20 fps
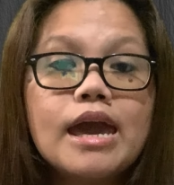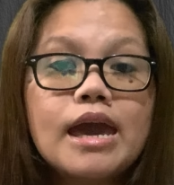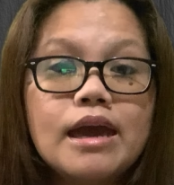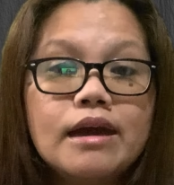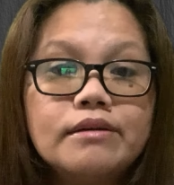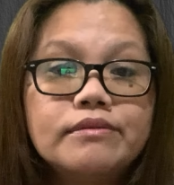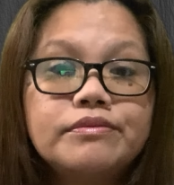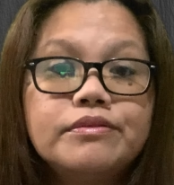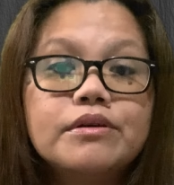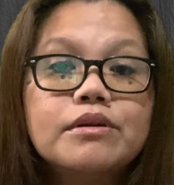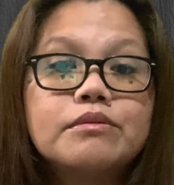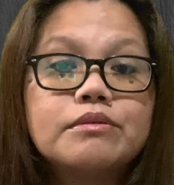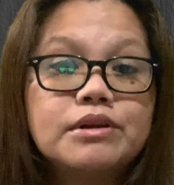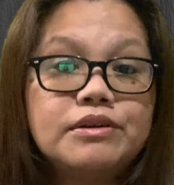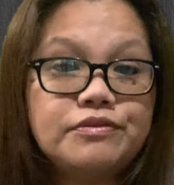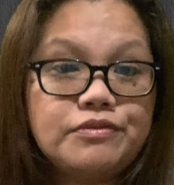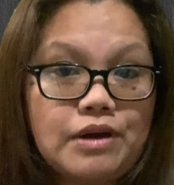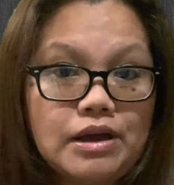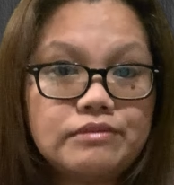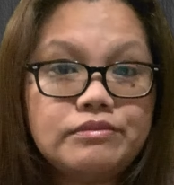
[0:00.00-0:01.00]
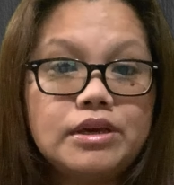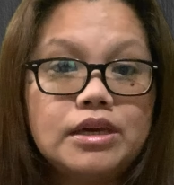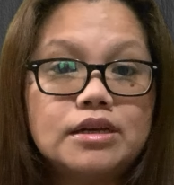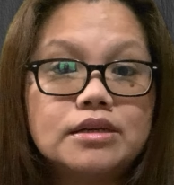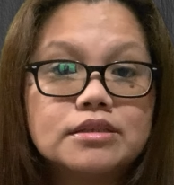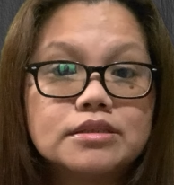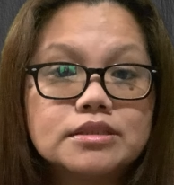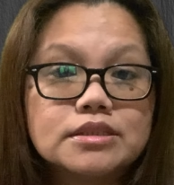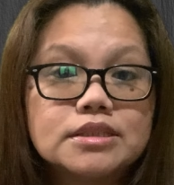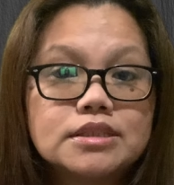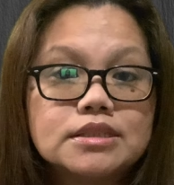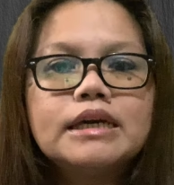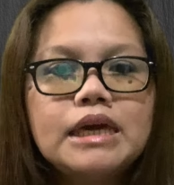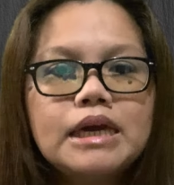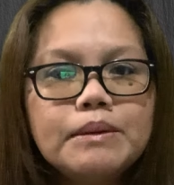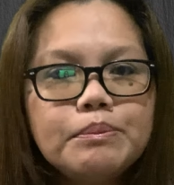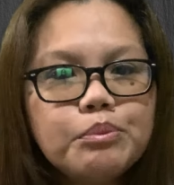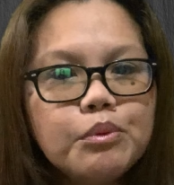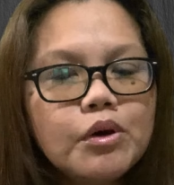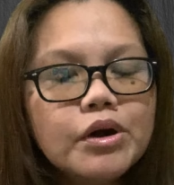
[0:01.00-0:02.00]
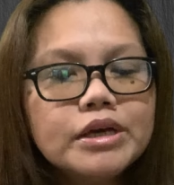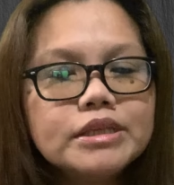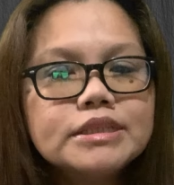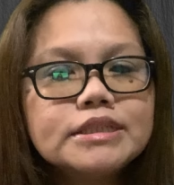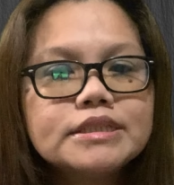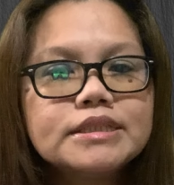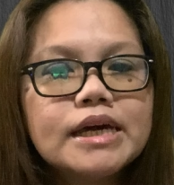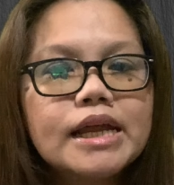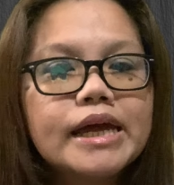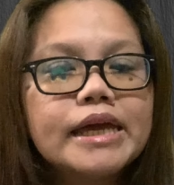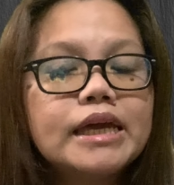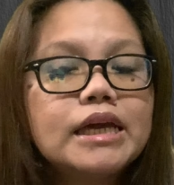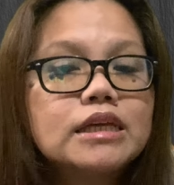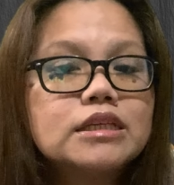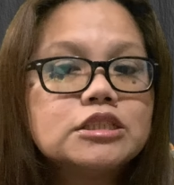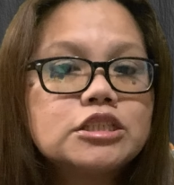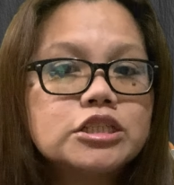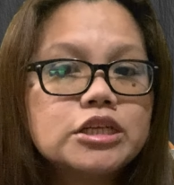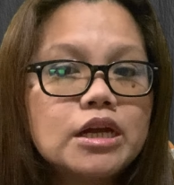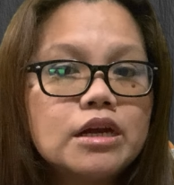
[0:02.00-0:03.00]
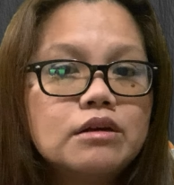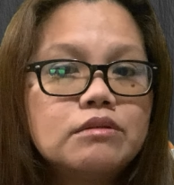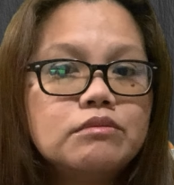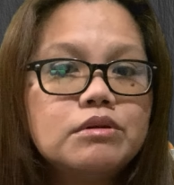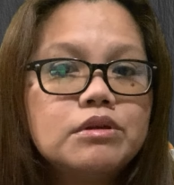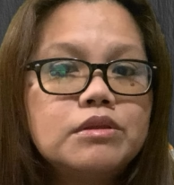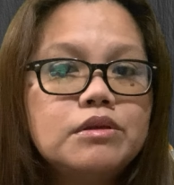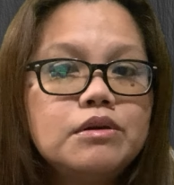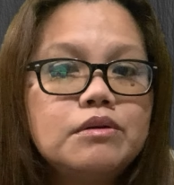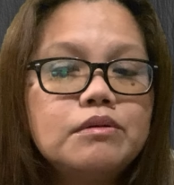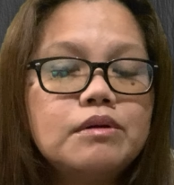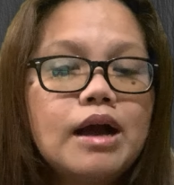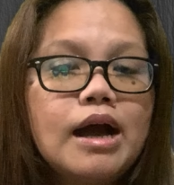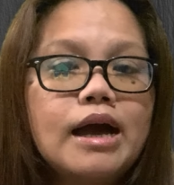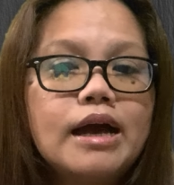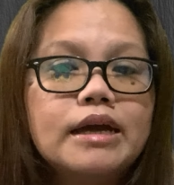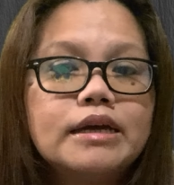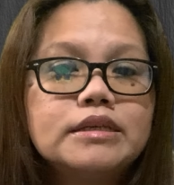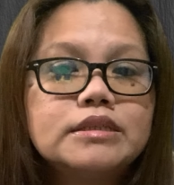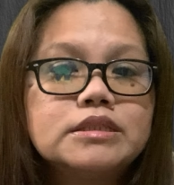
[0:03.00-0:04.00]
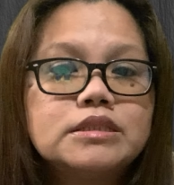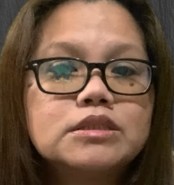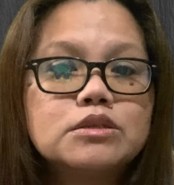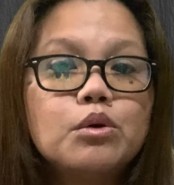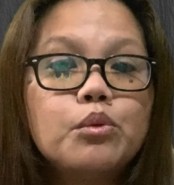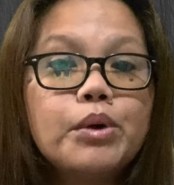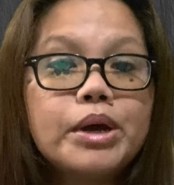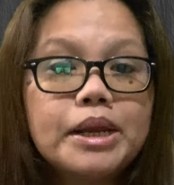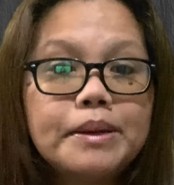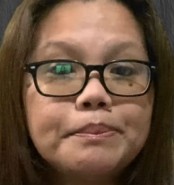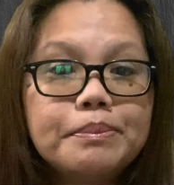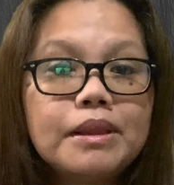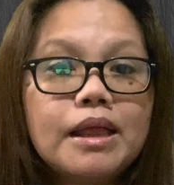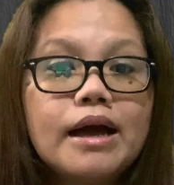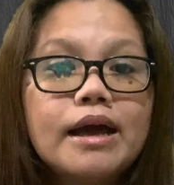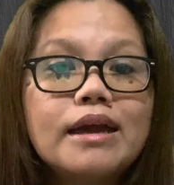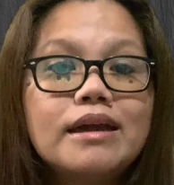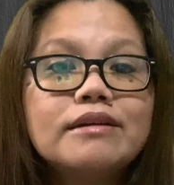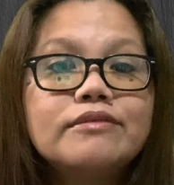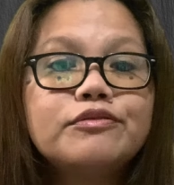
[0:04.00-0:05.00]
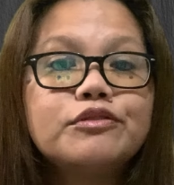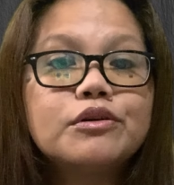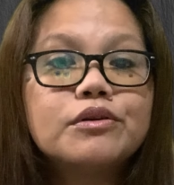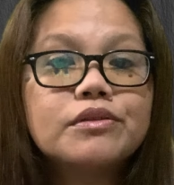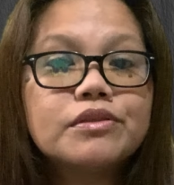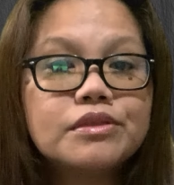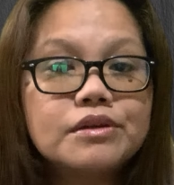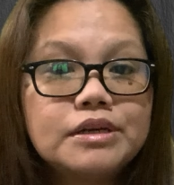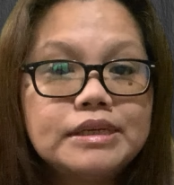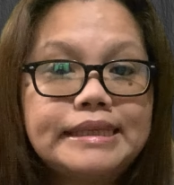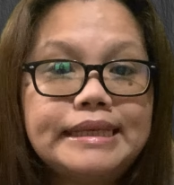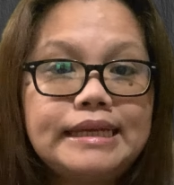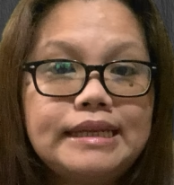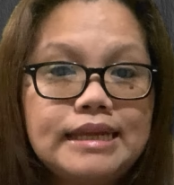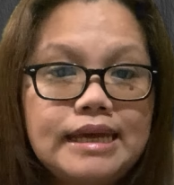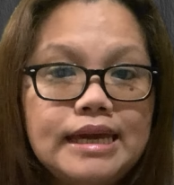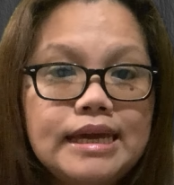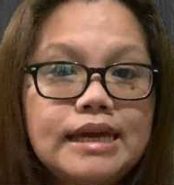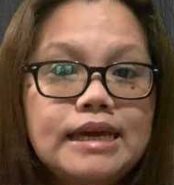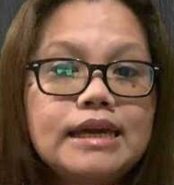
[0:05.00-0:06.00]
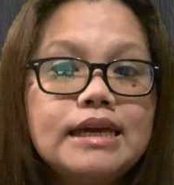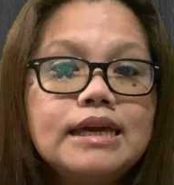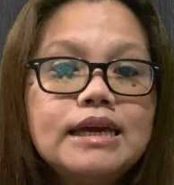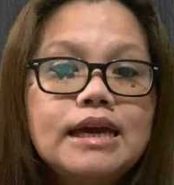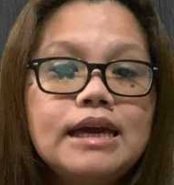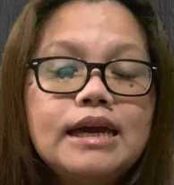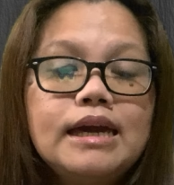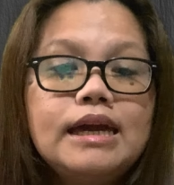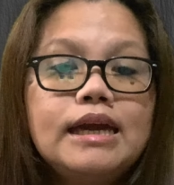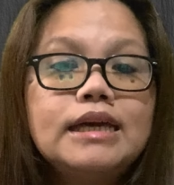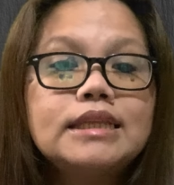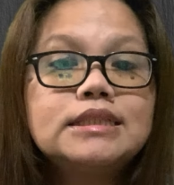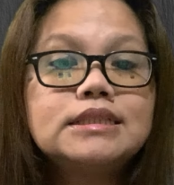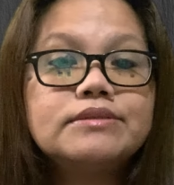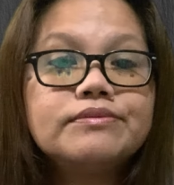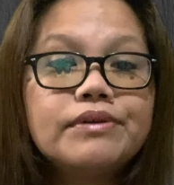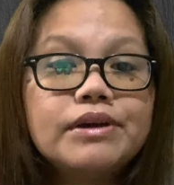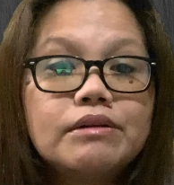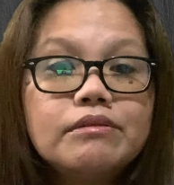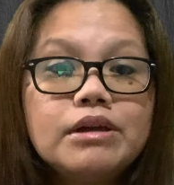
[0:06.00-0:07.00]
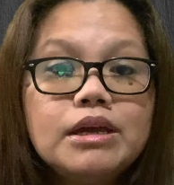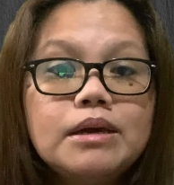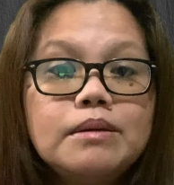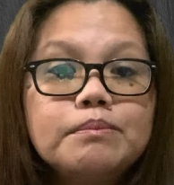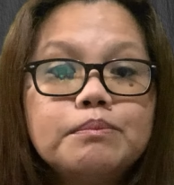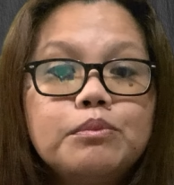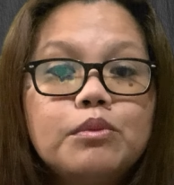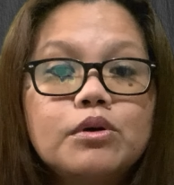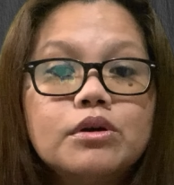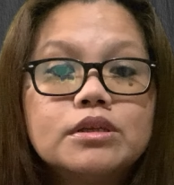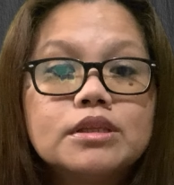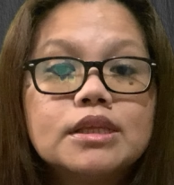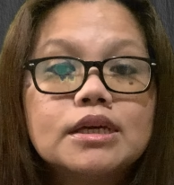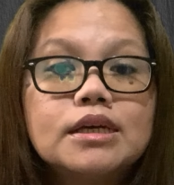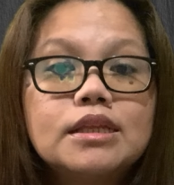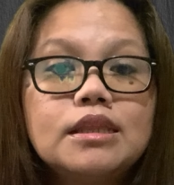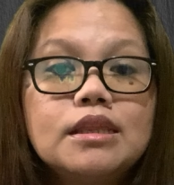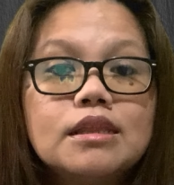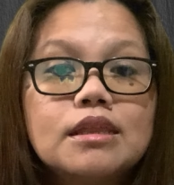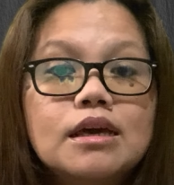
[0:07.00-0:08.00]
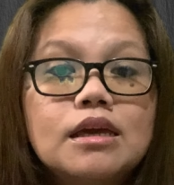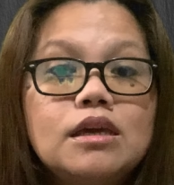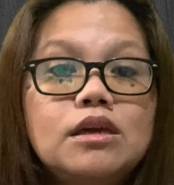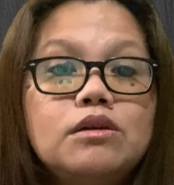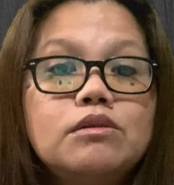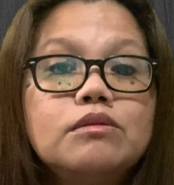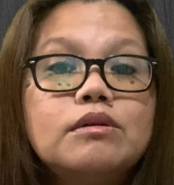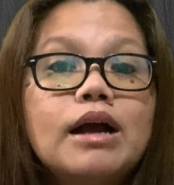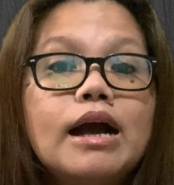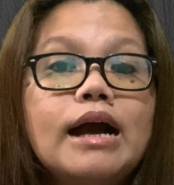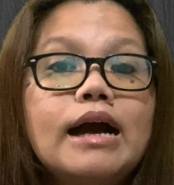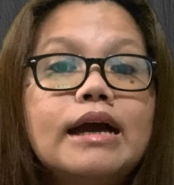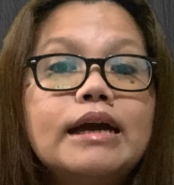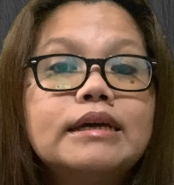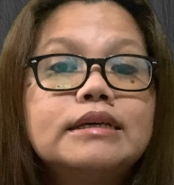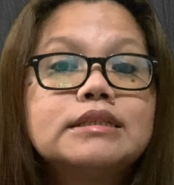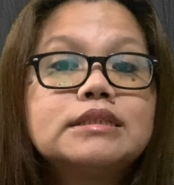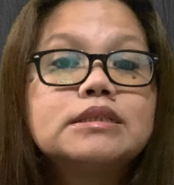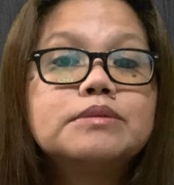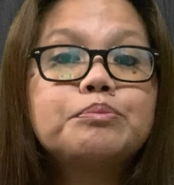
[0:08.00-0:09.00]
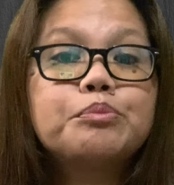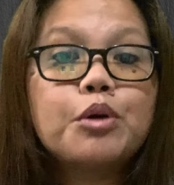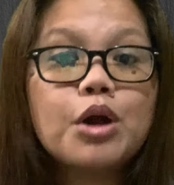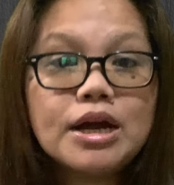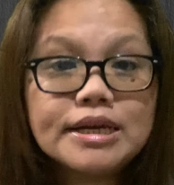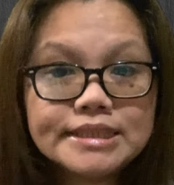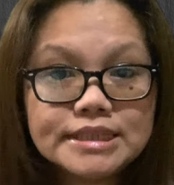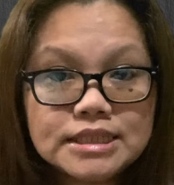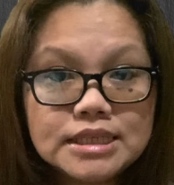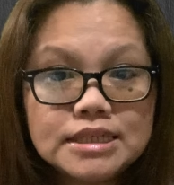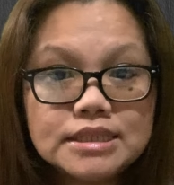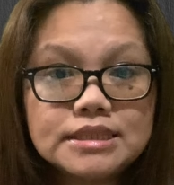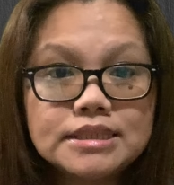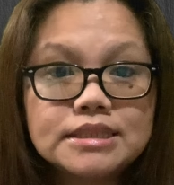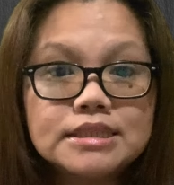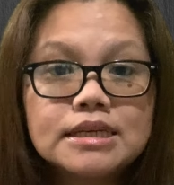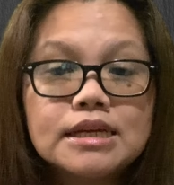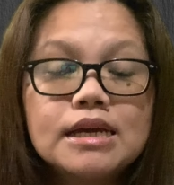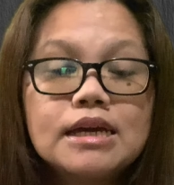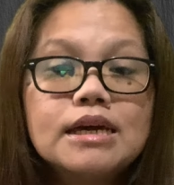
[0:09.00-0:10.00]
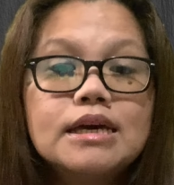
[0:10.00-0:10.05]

every 5 years. Key points that I can share with you guys when applying for 13A, it's very important that you guys process